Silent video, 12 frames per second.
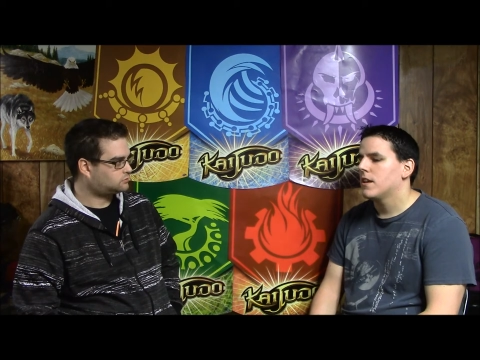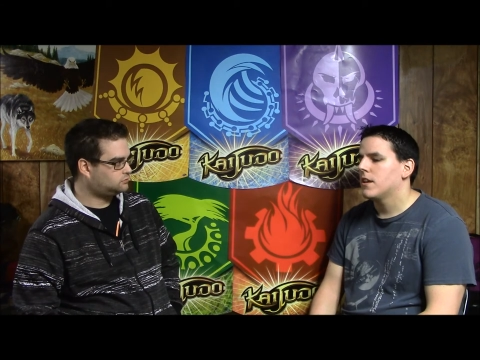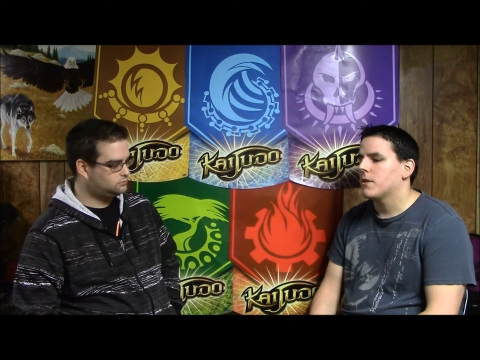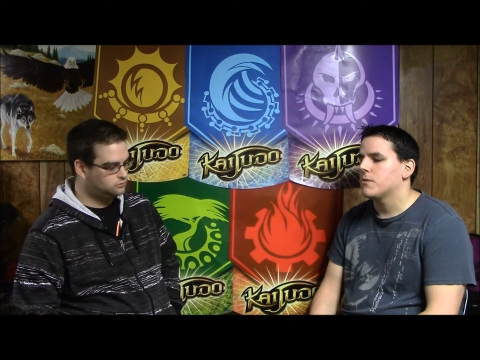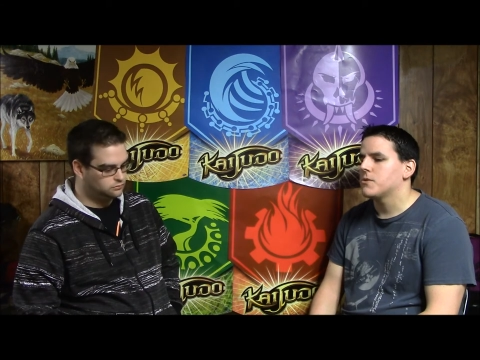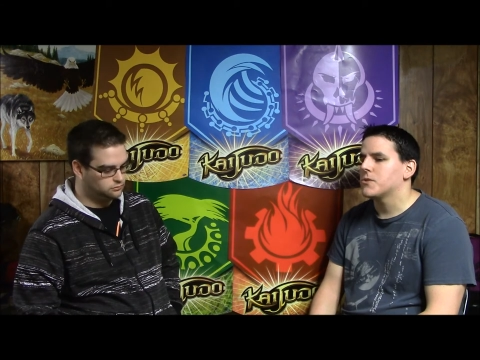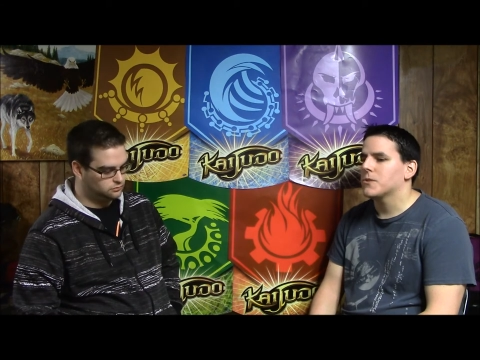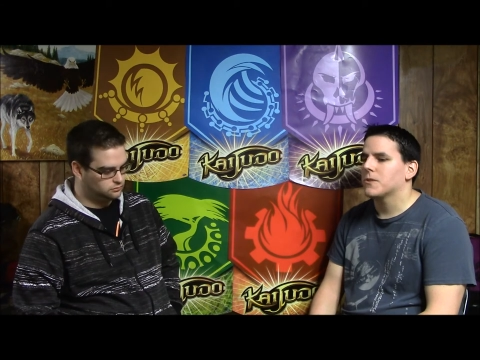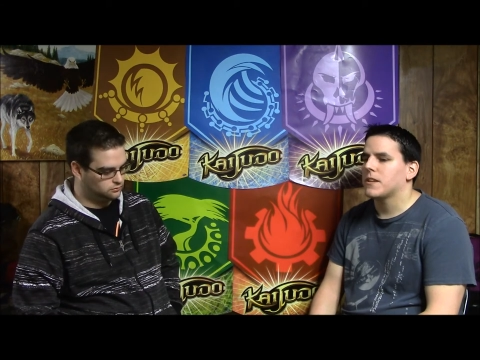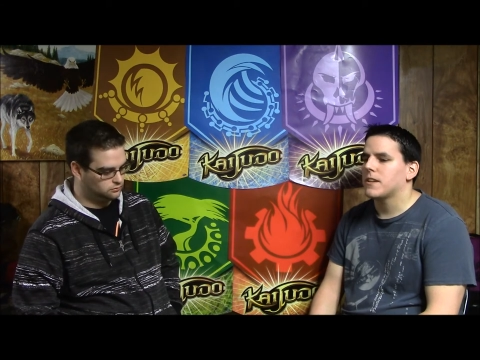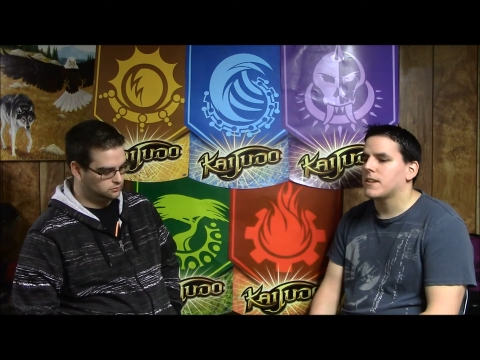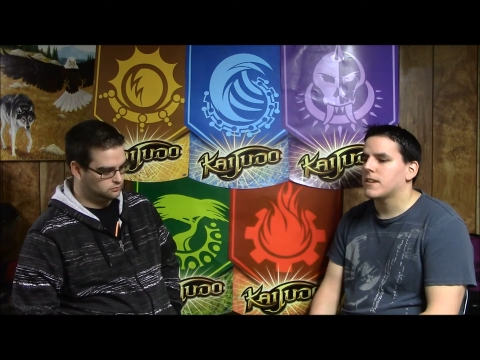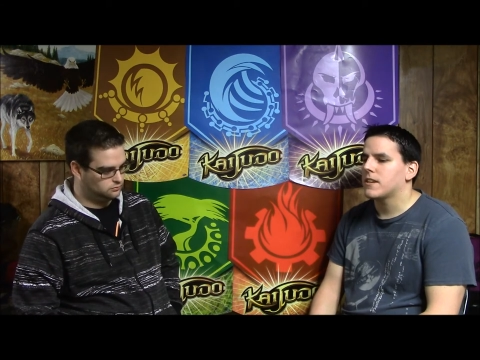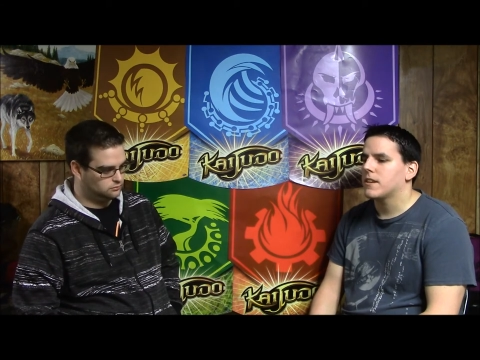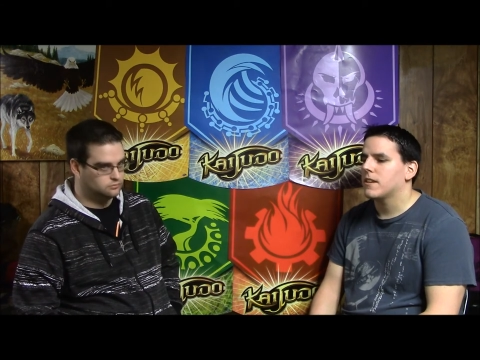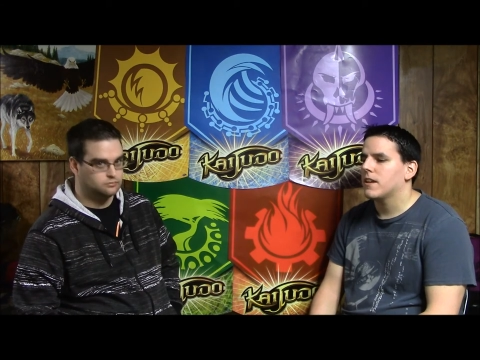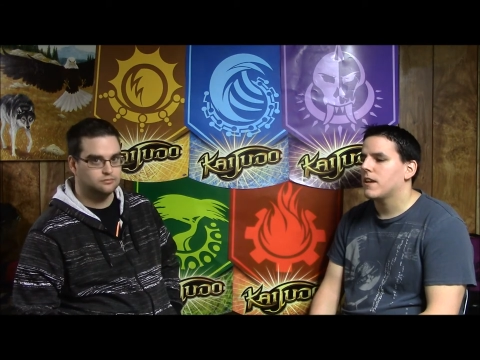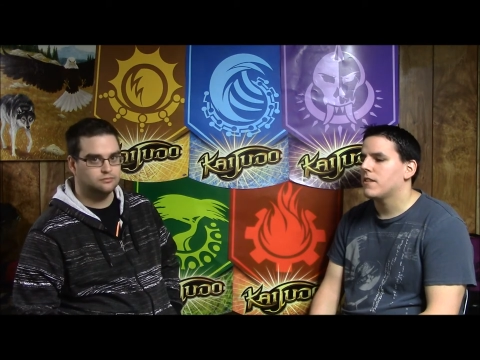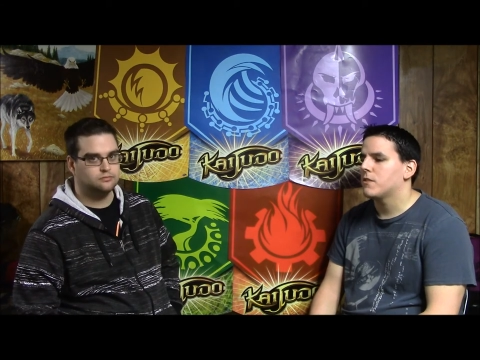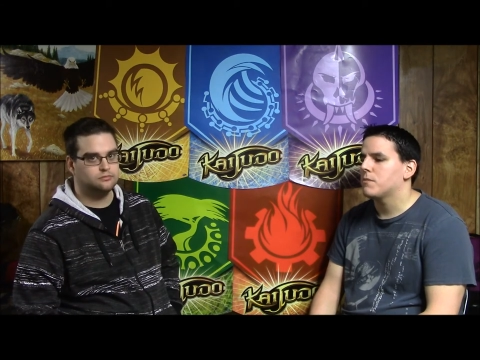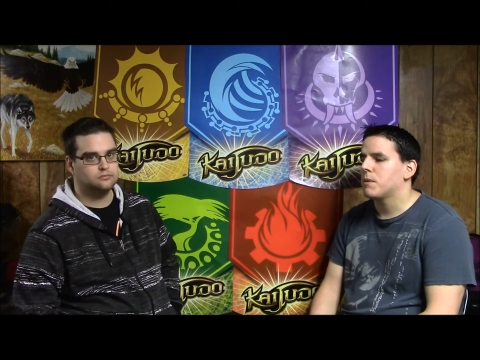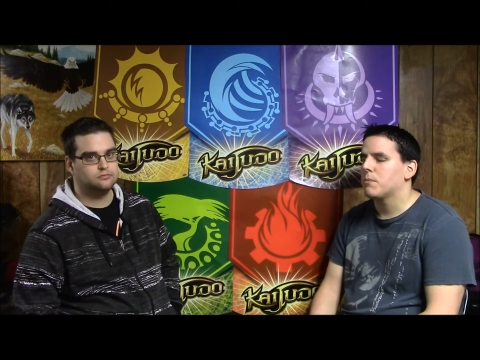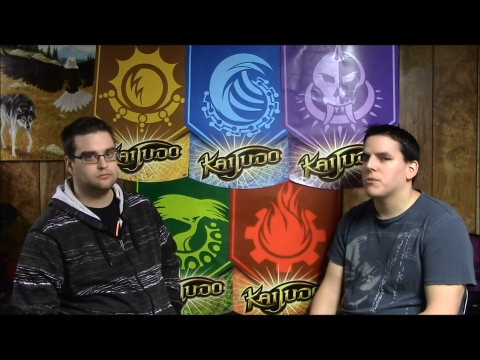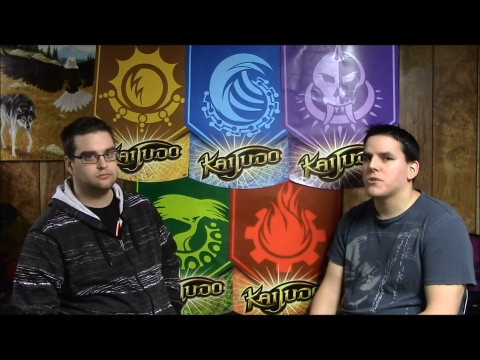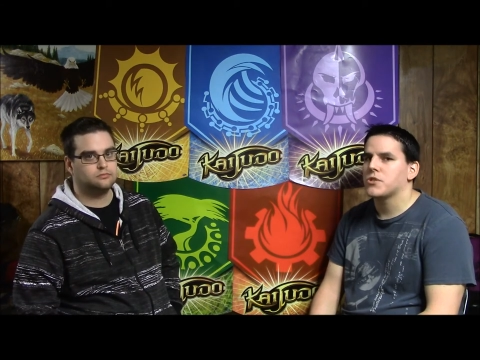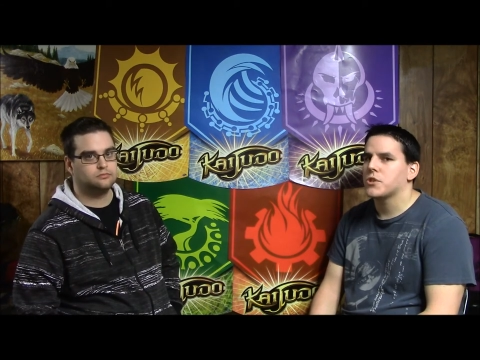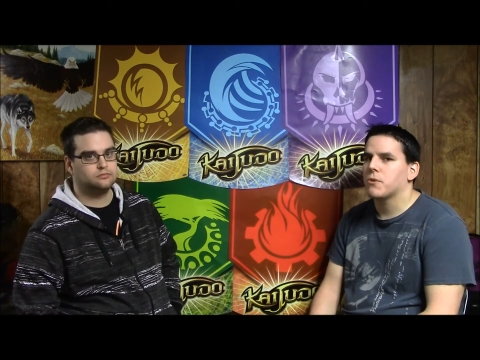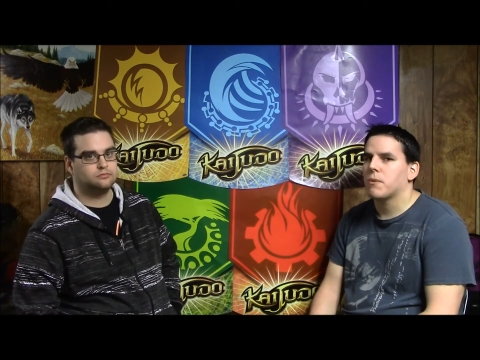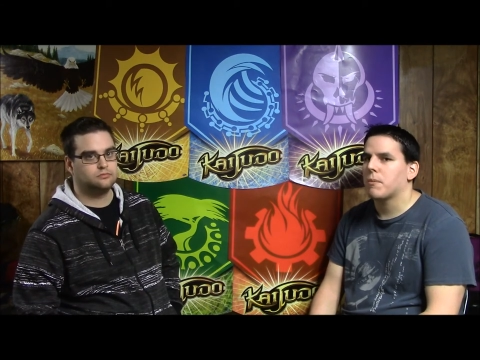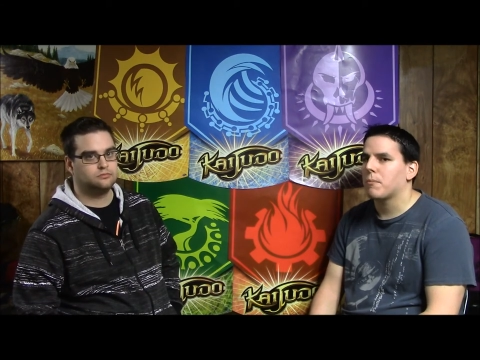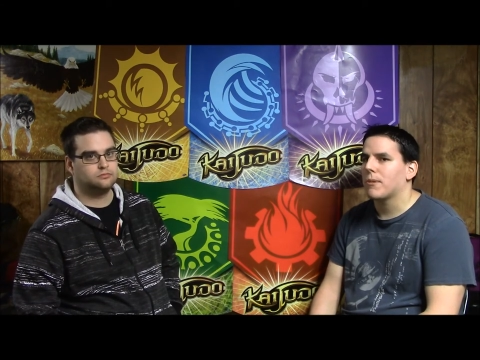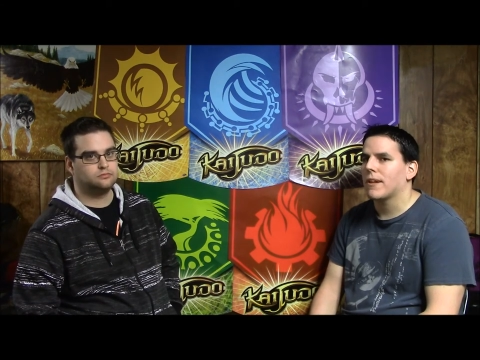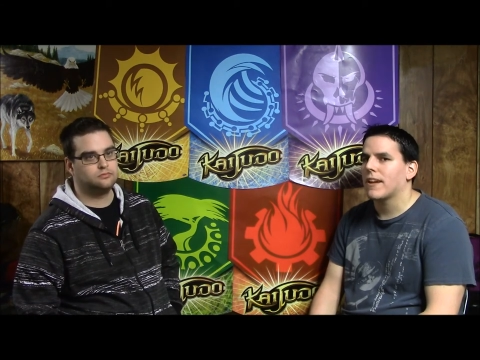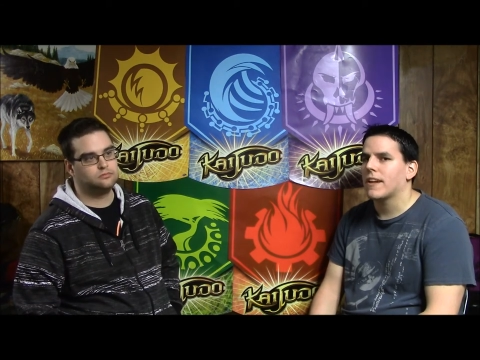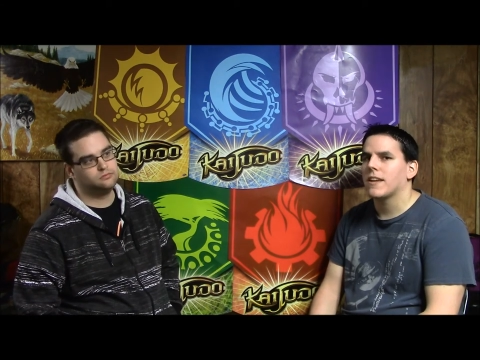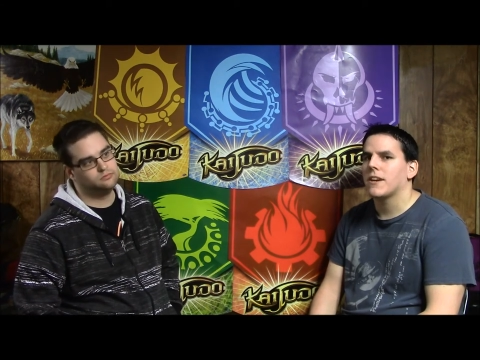Speaker 1: you know, it was just a league and there were people just show up and play.